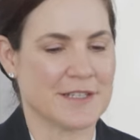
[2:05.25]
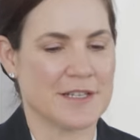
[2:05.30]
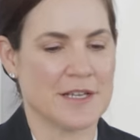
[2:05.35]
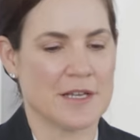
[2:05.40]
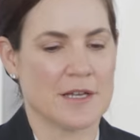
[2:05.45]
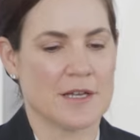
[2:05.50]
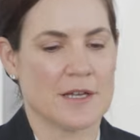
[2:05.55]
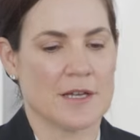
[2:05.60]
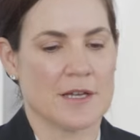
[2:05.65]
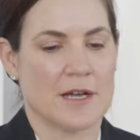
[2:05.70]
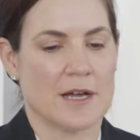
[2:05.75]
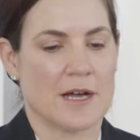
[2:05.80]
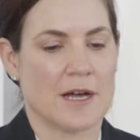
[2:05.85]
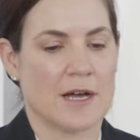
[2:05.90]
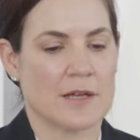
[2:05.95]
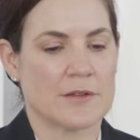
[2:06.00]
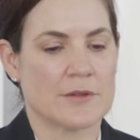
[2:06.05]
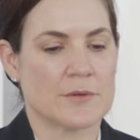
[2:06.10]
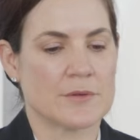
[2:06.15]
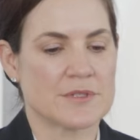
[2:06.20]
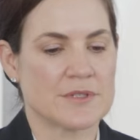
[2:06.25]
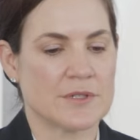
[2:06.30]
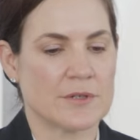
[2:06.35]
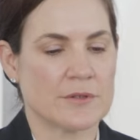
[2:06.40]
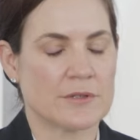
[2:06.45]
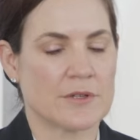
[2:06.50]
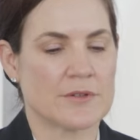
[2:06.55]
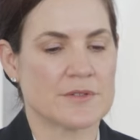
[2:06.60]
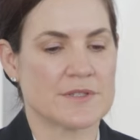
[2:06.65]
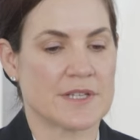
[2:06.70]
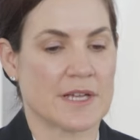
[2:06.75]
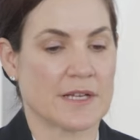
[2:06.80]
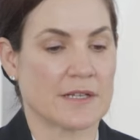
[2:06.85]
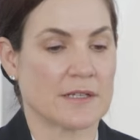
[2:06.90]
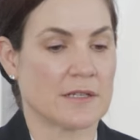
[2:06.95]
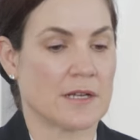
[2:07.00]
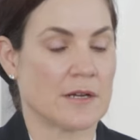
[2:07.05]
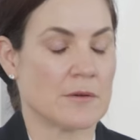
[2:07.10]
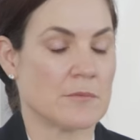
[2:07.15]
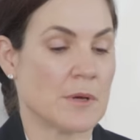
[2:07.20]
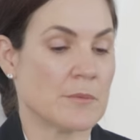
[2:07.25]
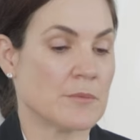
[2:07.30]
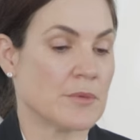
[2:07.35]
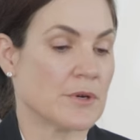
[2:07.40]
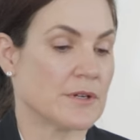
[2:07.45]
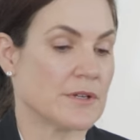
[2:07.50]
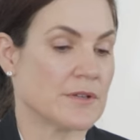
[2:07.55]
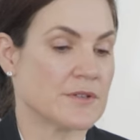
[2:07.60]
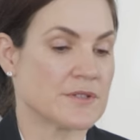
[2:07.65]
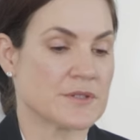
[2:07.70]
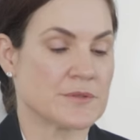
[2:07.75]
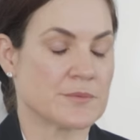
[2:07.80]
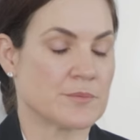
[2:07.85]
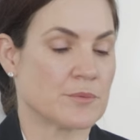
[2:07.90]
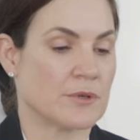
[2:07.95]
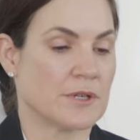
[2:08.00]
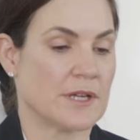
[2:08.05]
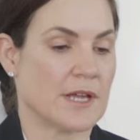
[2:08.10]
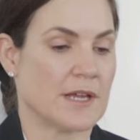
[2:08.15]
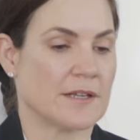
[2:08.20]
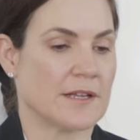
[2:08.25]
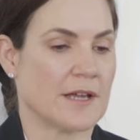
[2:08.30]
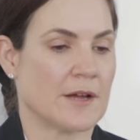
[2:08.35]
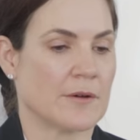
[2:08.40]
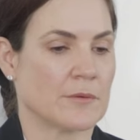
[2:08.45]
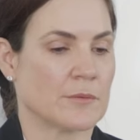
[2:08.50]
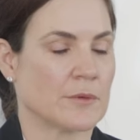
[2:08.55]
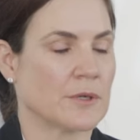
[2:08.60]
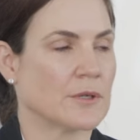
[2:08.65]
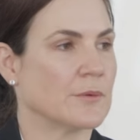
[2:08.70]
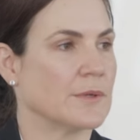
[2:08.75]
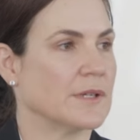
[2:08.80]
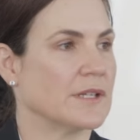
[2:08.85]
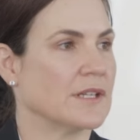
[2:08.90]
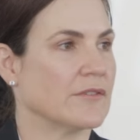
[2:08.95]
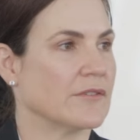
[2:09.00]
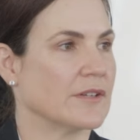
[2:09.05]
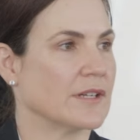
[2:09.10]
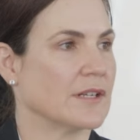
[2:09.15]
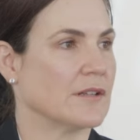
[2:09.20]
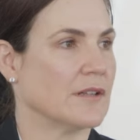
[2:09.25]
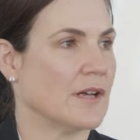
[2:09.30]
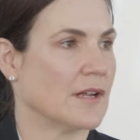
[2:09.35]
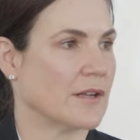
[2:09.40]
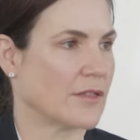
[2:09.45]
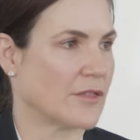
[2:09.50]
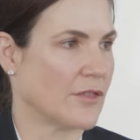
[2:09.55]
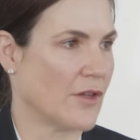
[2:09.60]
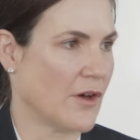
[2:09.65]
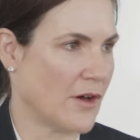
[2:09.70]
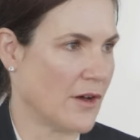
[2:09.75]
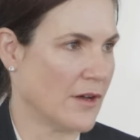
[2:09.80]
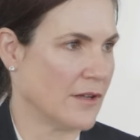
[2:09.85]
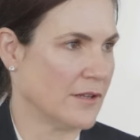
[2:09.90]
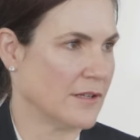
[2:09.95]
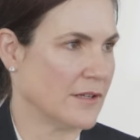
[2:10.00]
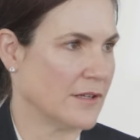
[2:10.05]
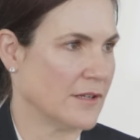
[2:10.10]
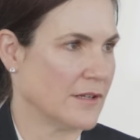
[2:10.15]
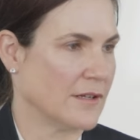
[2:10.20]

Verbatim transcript: and uh, there was no close second. I remember you know, this was pre 80 hour work week, giving it a lot of thought.